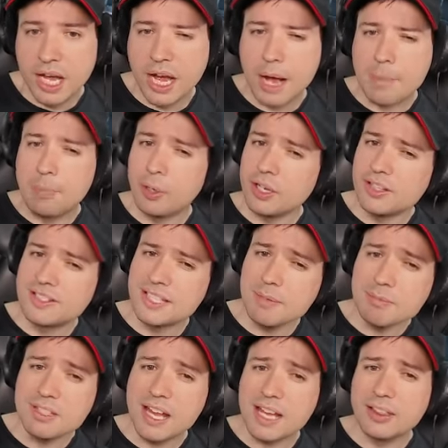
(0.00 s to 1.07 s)
Uh, but it
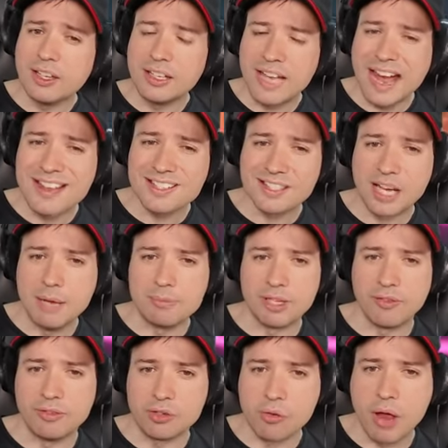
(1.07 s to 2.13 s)
seems like the last times
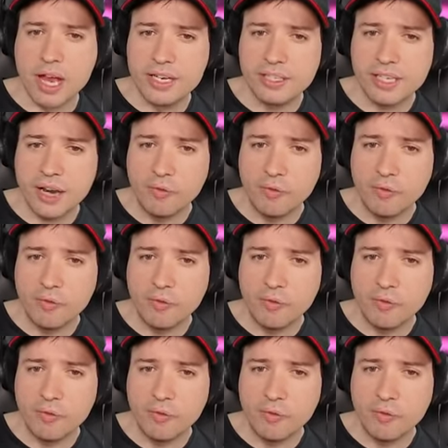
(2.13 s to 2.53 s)
I've tried it,